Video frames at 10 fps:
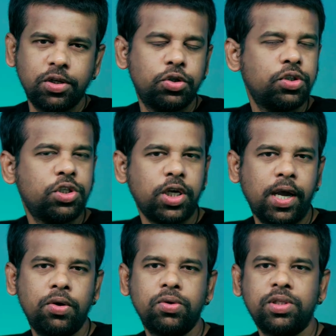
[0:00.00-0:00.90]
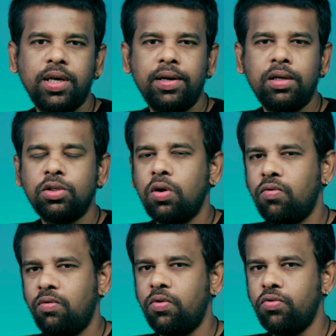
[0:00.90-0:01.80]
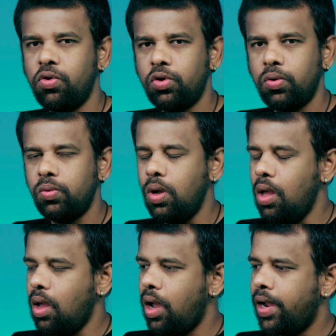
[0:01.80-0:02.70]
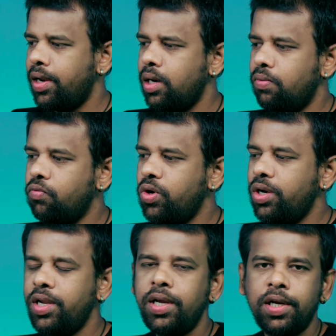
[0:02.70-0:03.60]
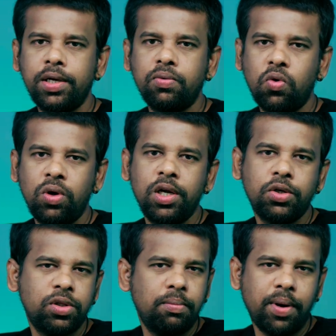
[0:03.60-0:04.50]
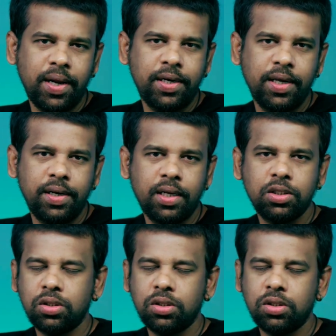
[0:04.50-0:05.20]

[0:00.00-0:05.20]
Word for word: to the shadows areas of our photo, and we need it only to the bright areas.